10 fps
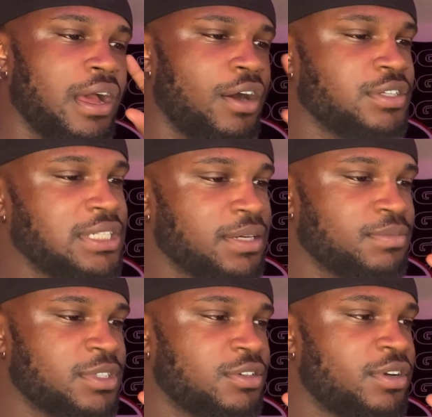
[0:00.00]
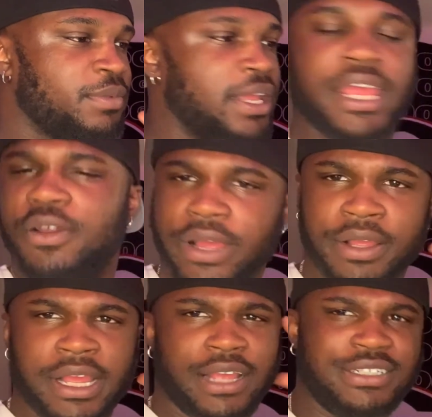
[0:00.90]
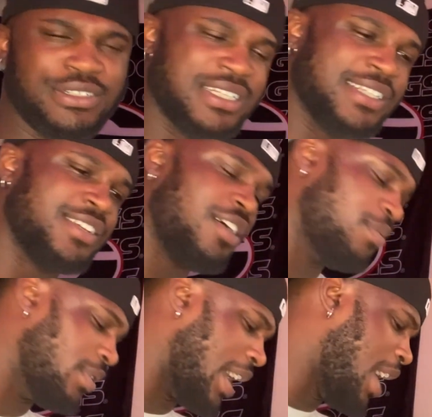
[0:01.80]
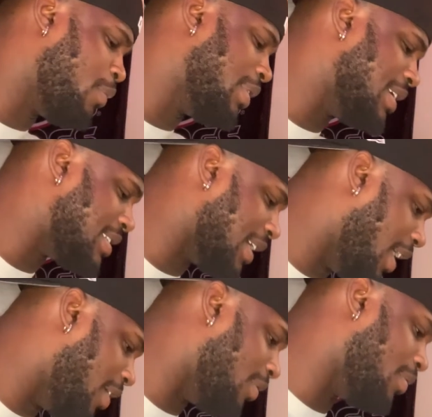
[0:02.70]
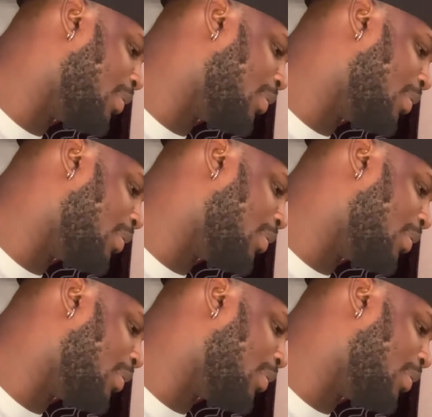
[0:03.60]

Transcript: Oh, she's not much older than me. Anyway, if she was in the song more, how would it sound?